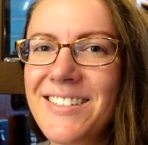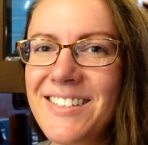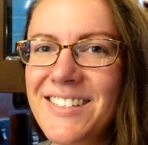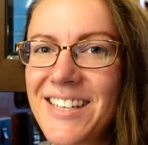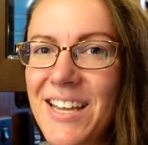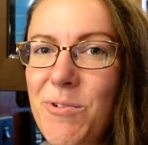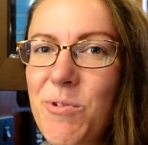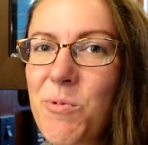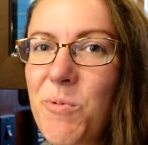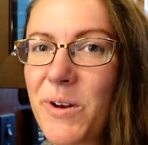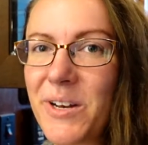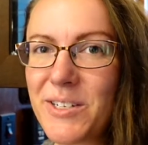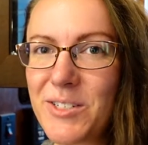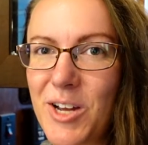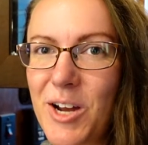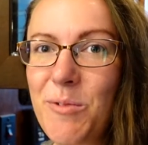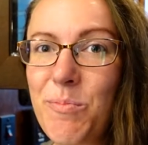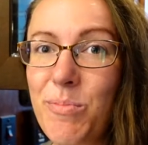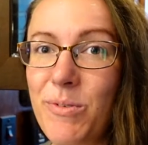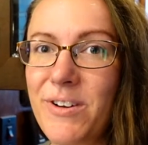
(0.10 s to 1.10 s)
Today we want to
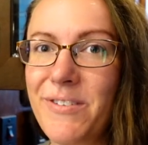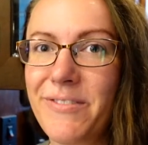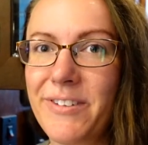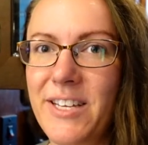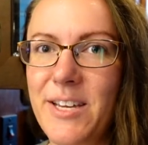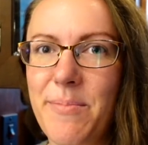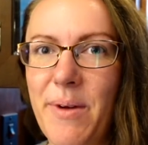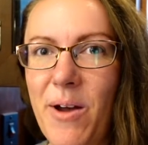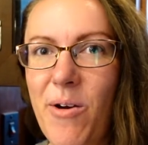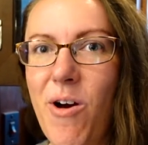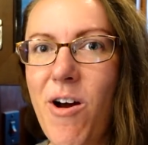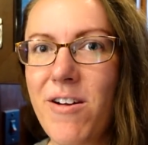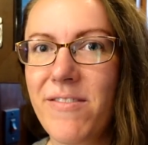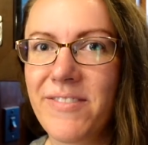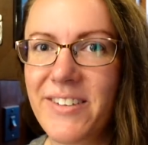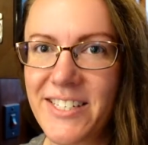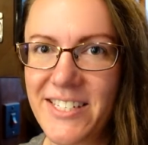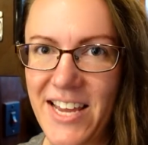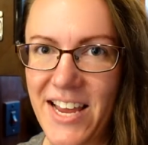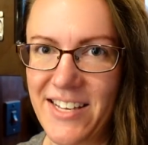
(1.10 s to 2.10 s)
talk briefly about R
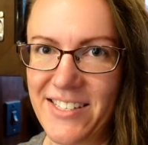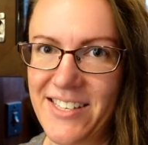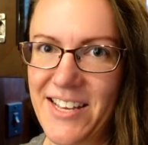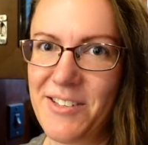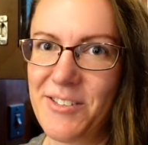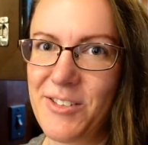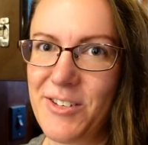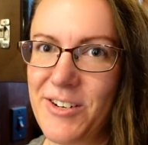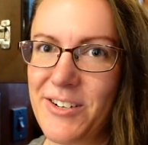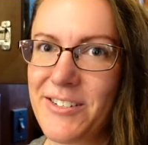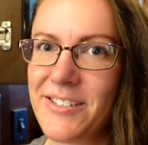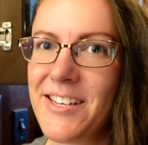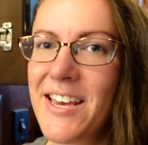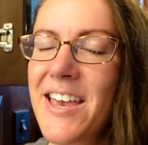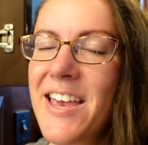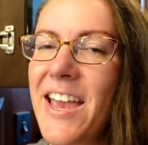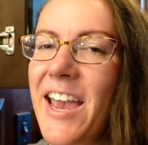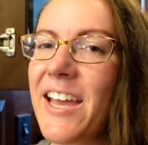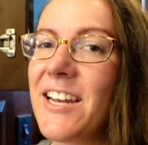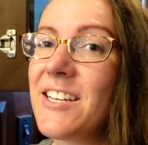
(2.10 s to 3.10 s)
V tank sensors
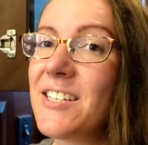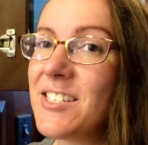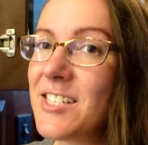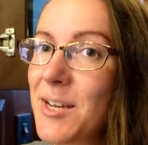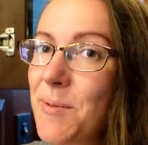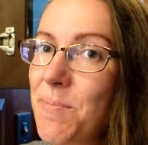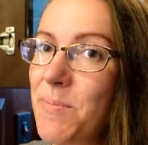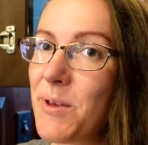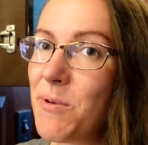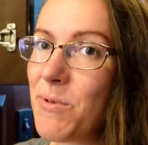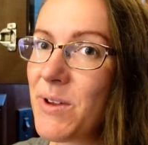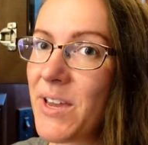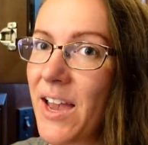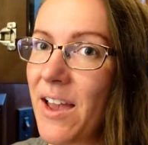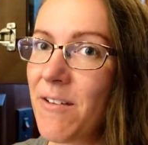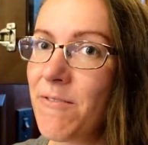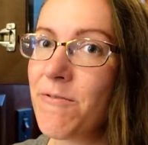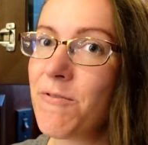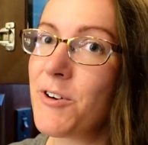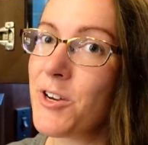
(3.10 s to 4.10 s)
and a tip that we
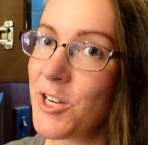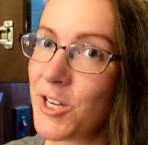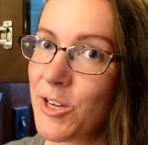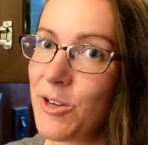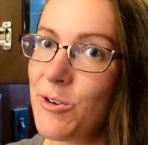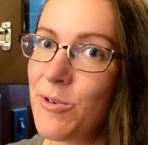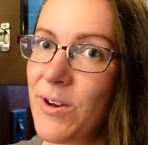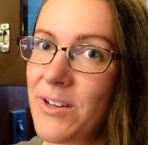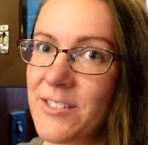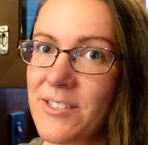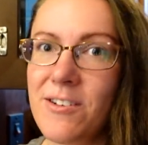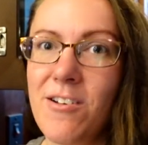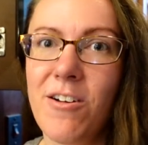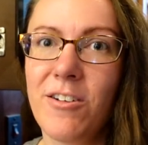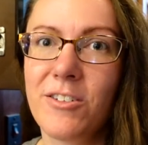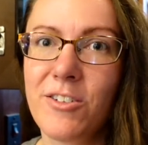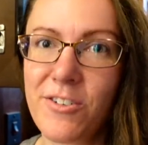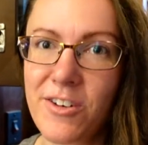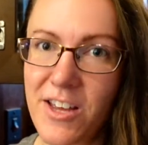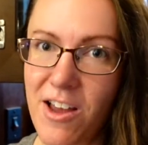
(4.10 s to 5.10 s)
have for you as an
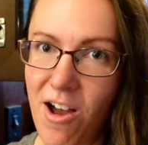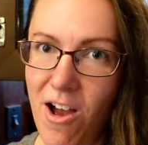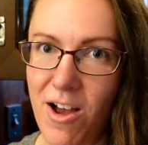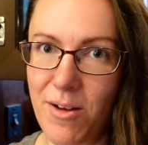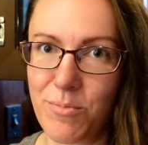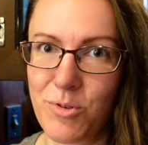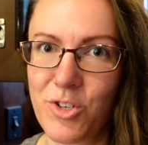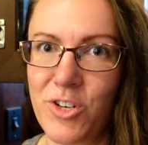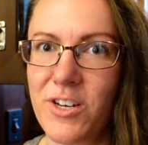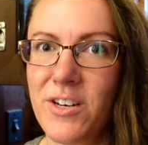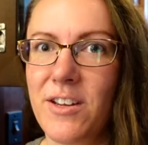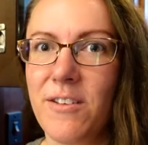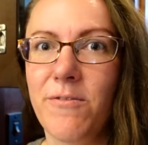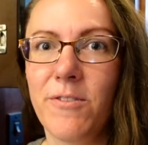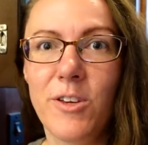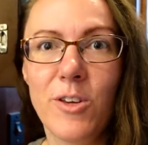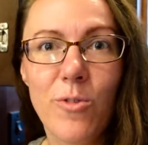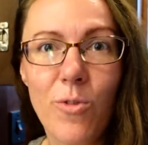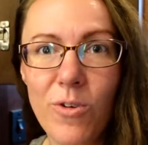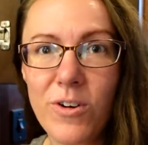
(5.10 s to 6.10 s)
alternate option if
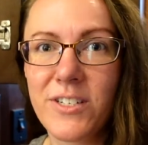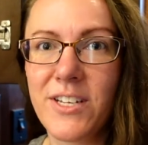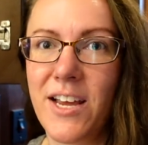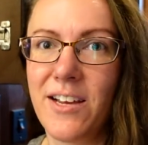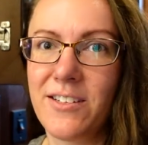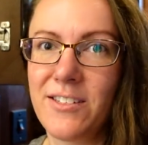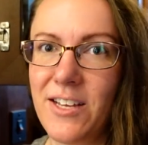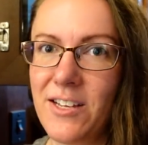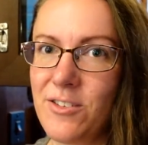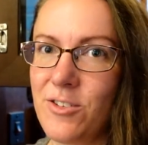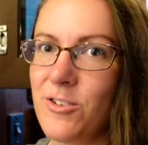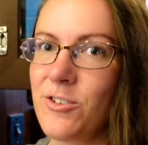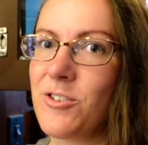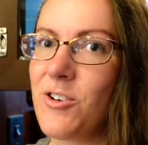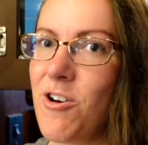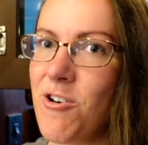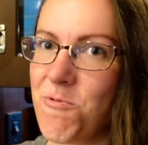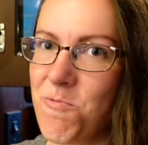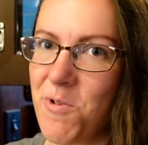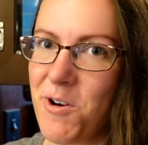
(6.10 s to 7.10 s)
your tank sensors
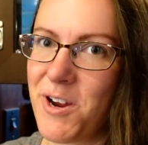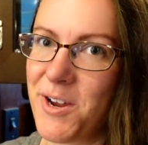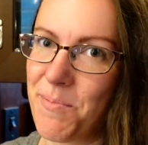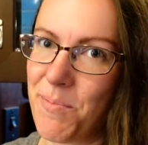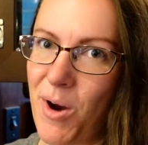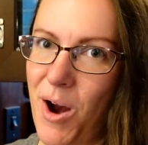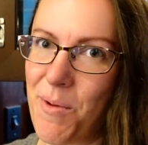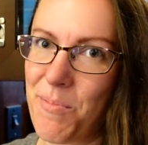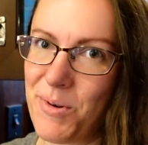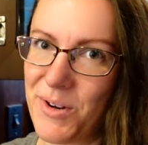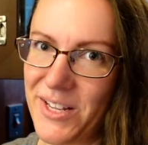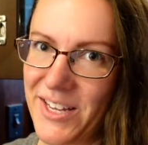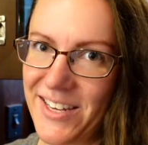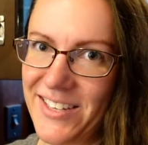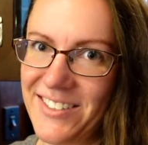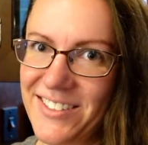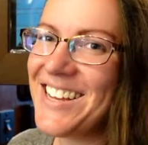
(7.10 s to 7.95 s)
aren't working properly.